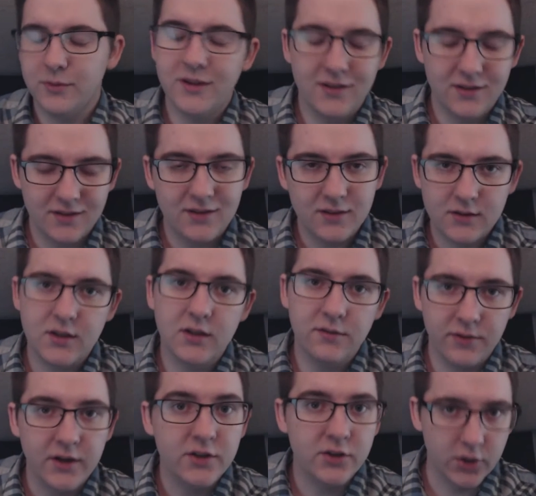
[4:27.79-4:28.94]
We didn't
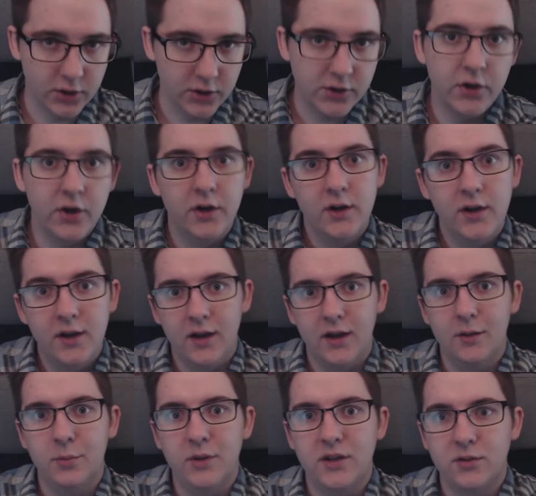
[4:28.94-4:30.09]
finish Dirge
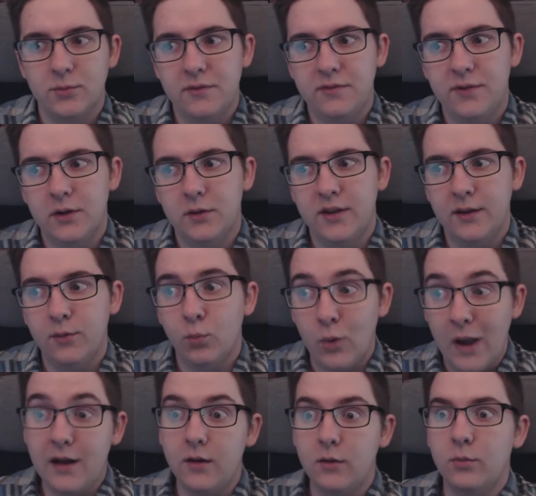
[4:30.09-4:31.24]
because we felt that
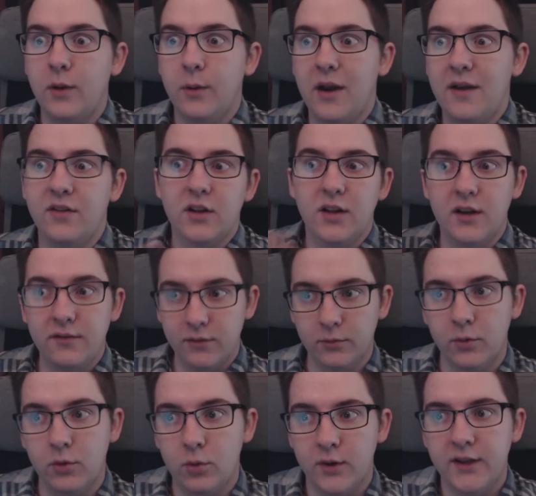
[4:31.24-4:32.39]
while we were having a lot of fun
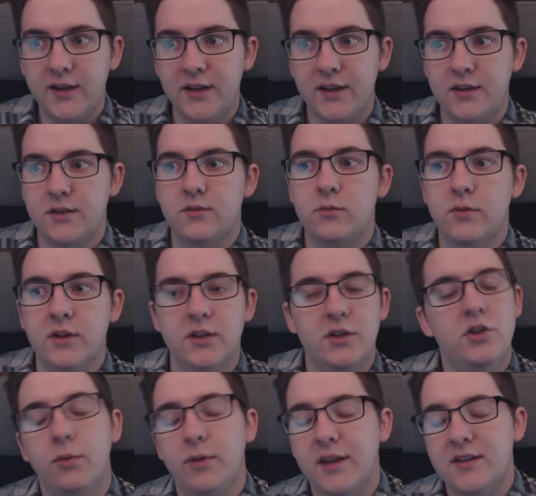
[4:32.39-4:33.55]
recording it, it doesn't really
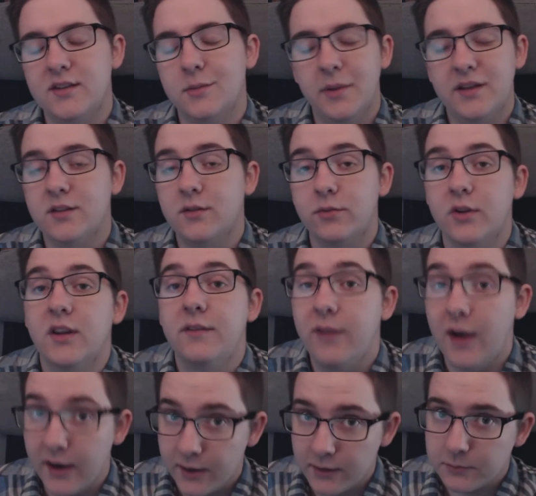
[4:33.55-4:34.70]
showcase the best of Friendly
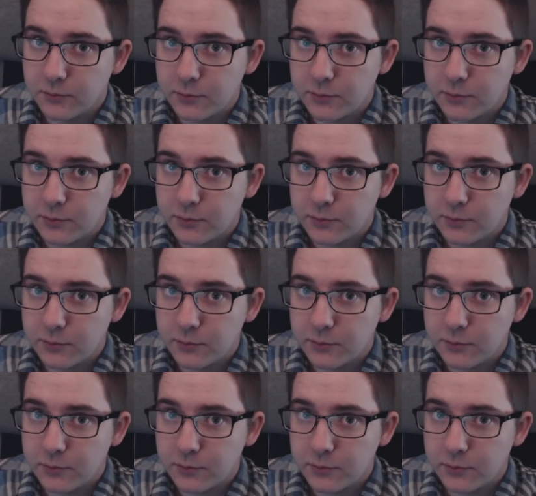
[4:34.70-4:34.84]
Fire.